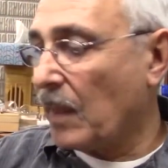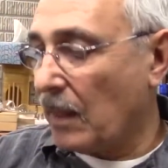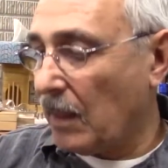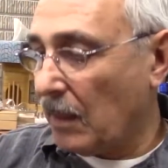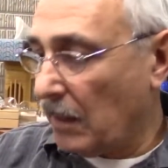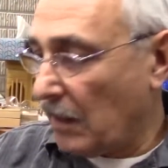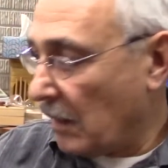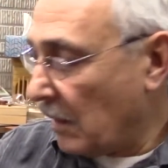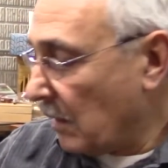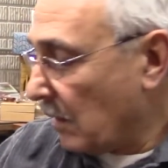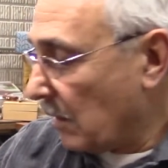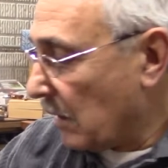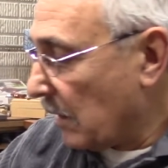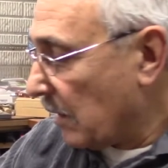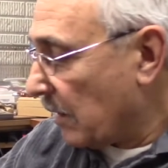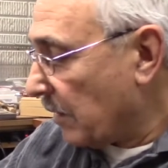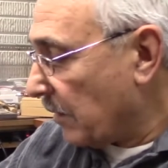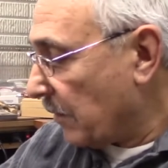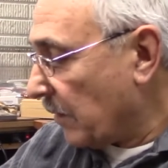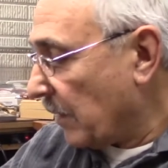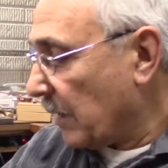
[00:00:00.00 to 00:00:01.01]
here,
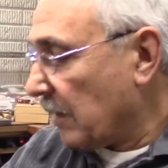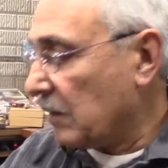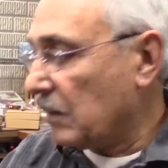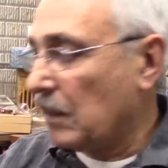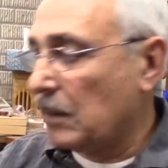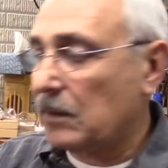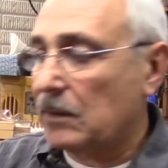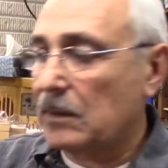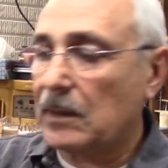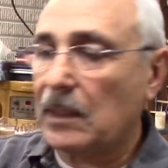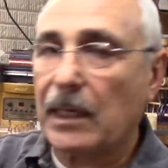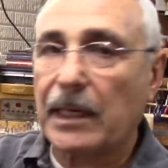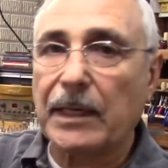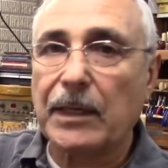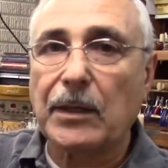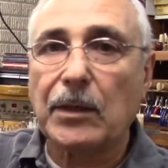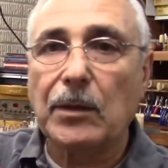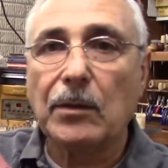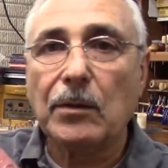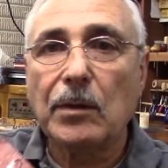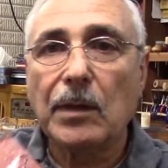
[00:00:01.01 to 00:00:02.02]
another thing that I
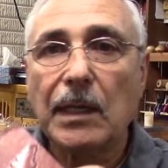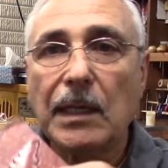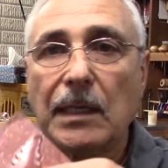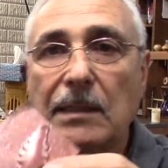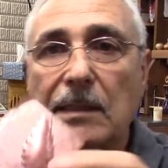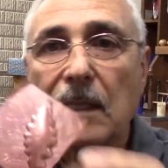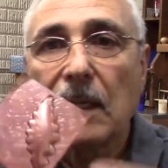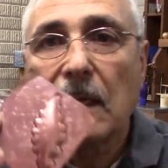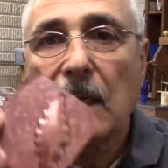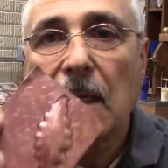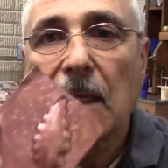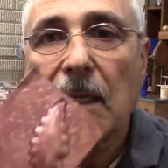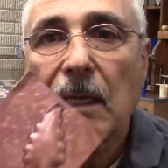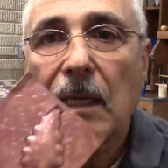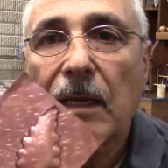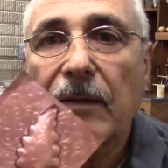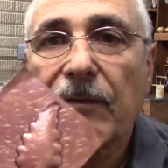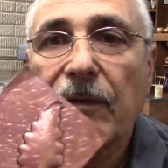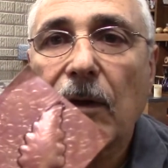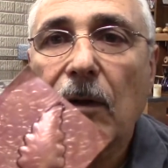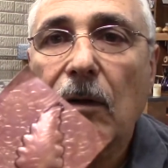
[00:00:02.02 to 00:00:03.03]
do is,
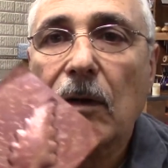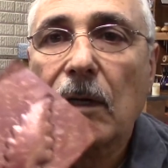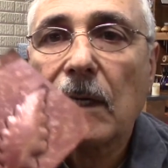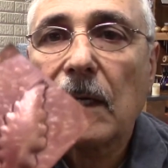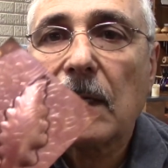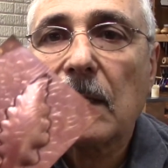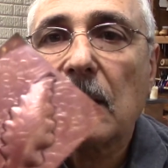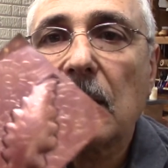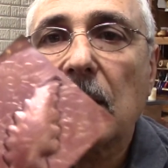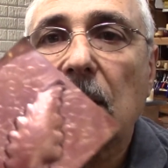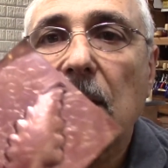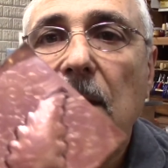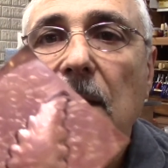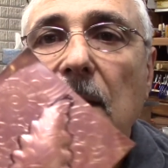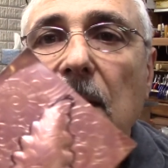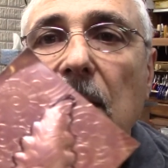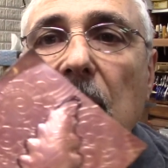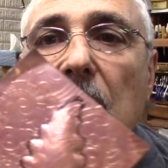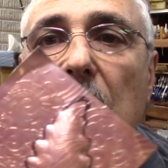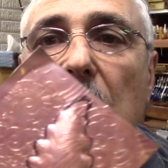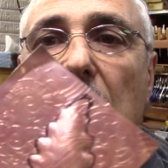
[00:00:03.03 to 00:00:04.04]
if you look at
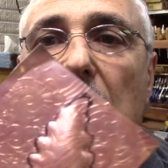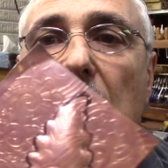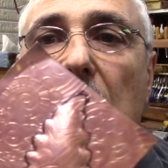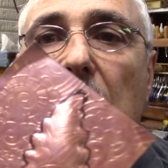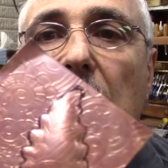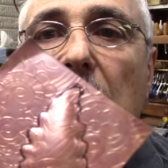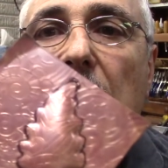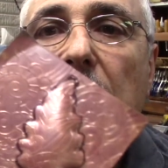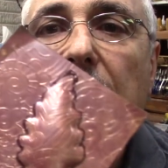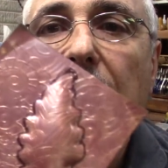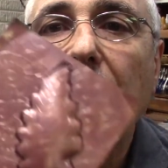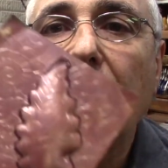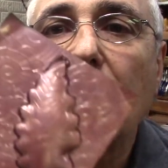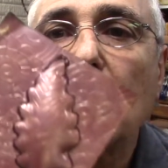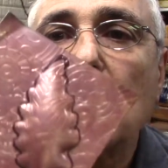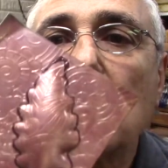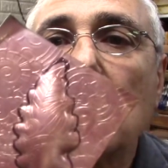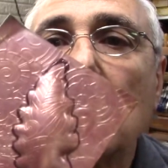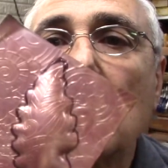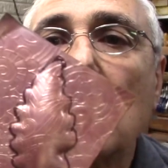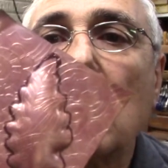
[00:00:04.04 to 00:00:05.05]
the
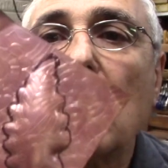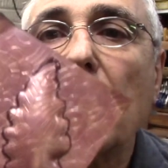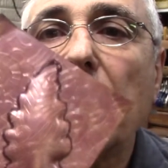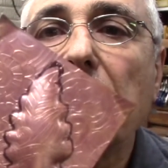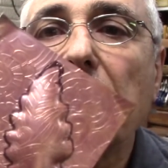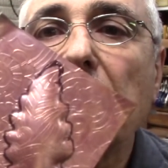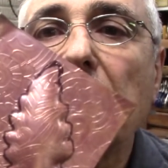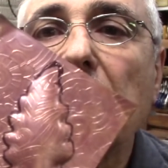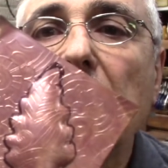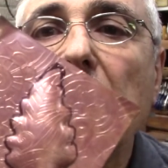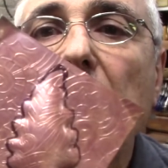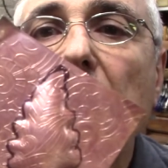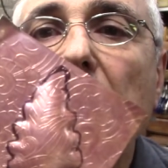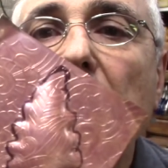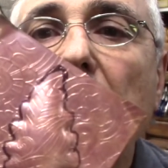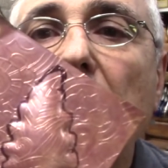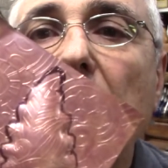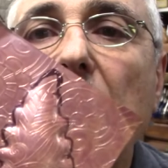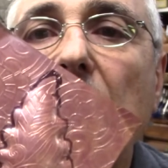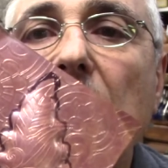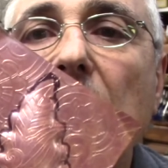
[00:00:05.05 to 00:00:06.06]
outline,
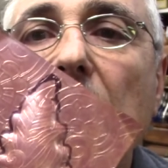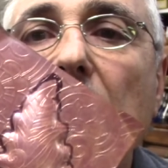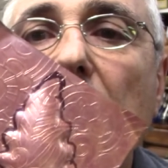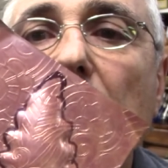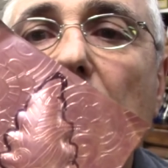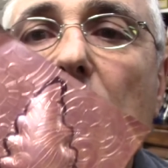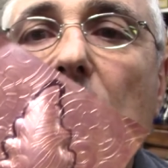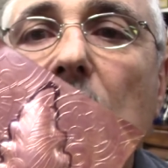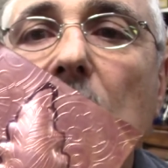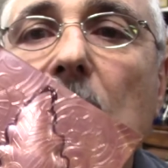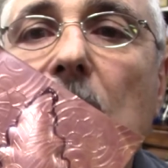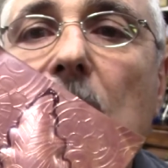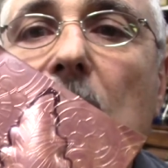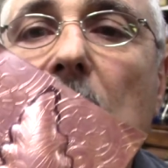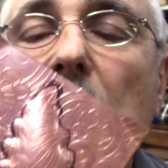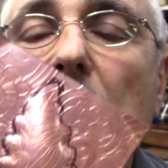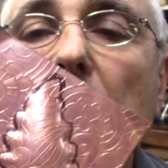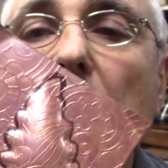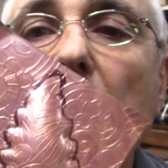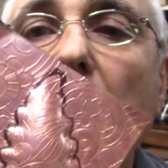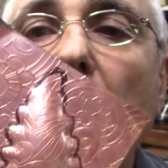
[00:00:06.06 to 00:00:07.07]
I do
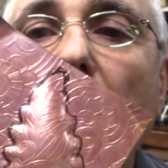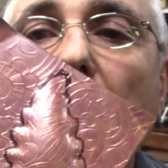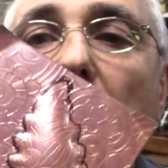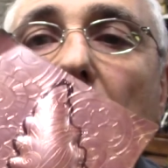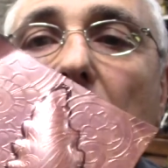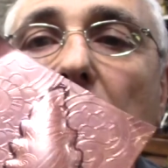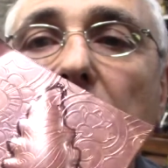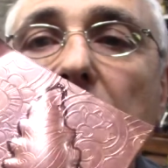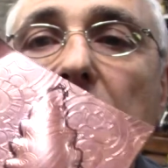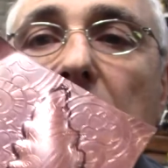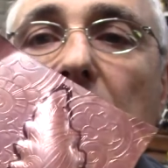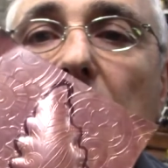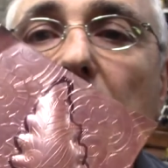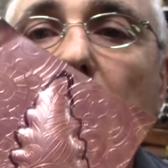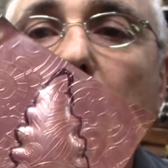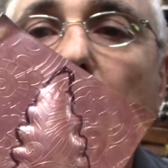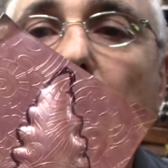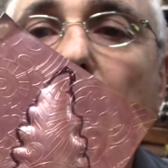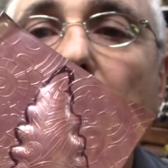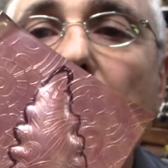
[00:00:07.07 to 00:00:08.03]
highlight it with